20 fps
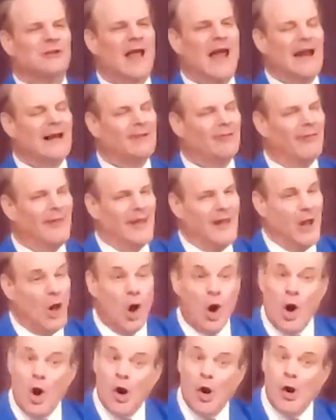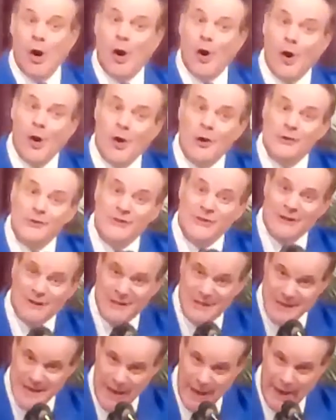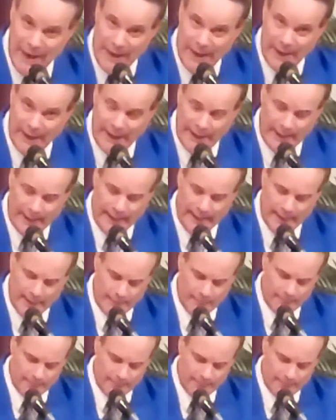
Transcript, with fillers: like they are today.